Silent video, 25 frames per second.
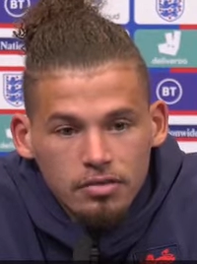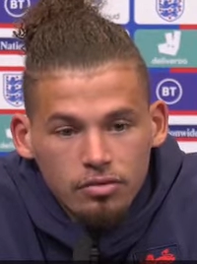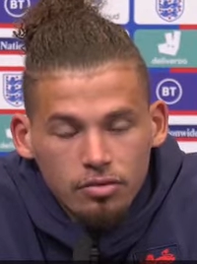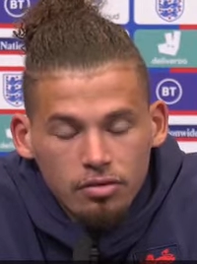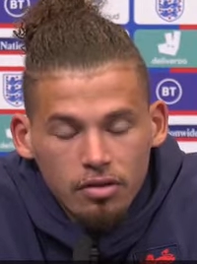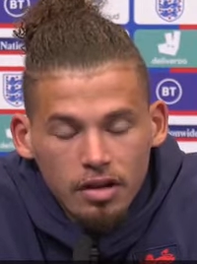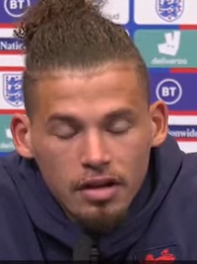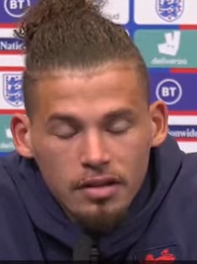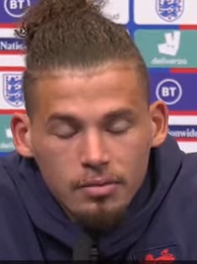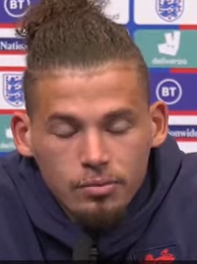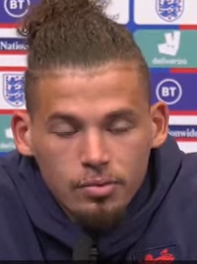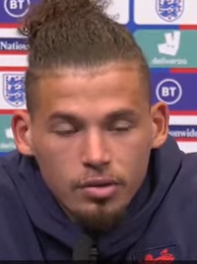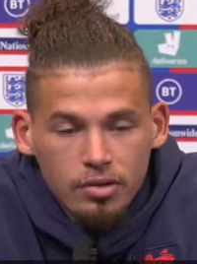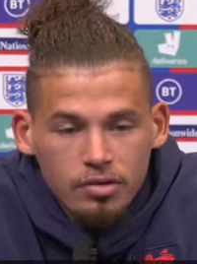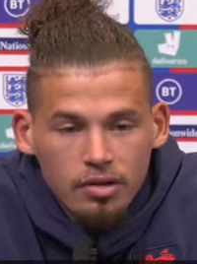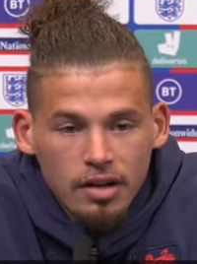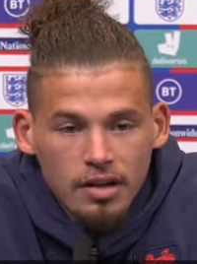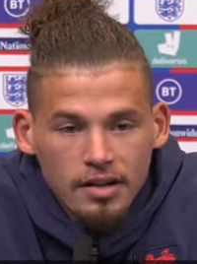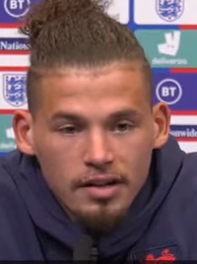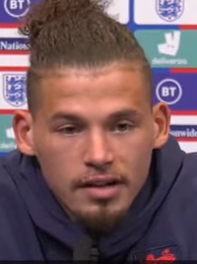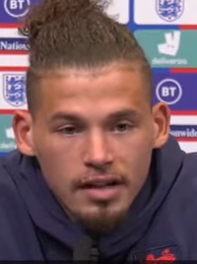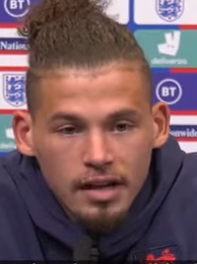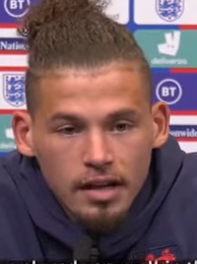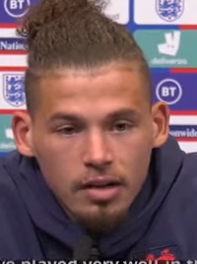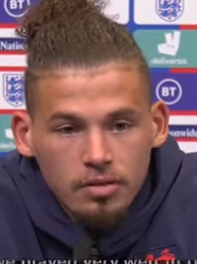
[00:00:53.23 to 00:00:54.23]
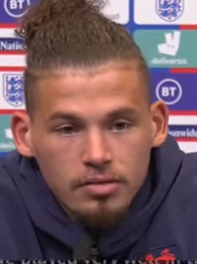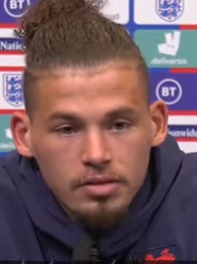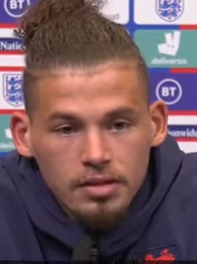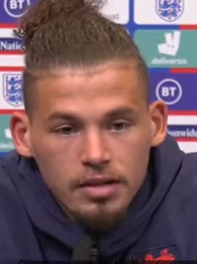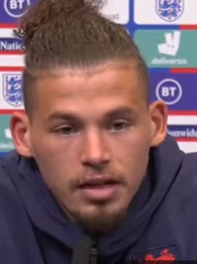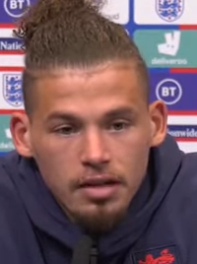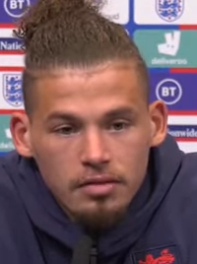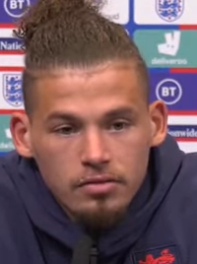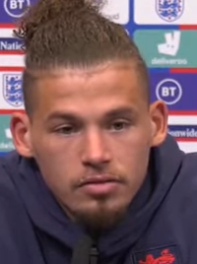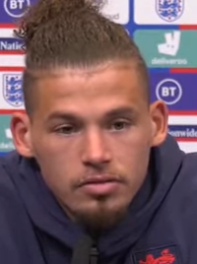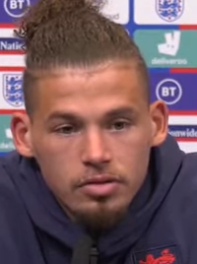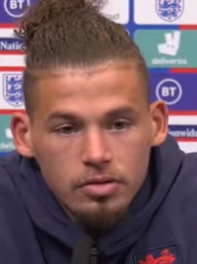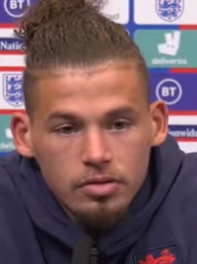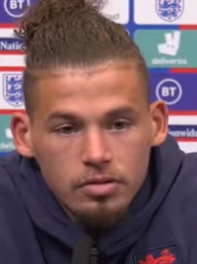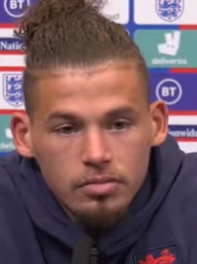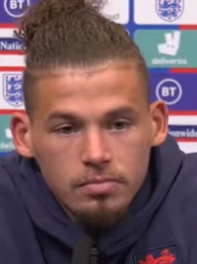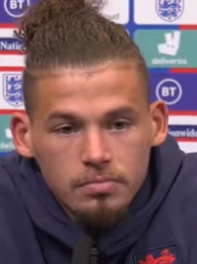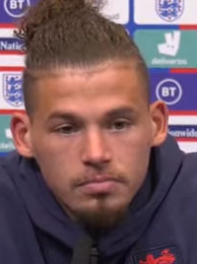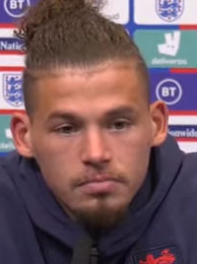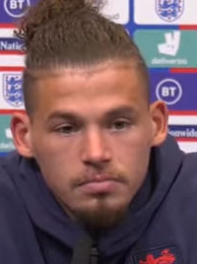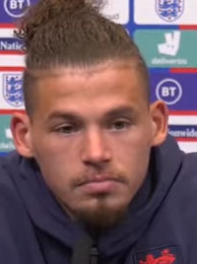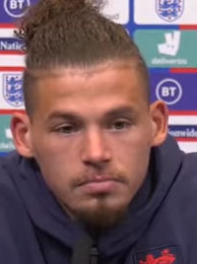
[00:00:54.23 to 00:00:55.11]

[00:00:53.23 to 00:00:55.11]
grind, we grinded out to get a result.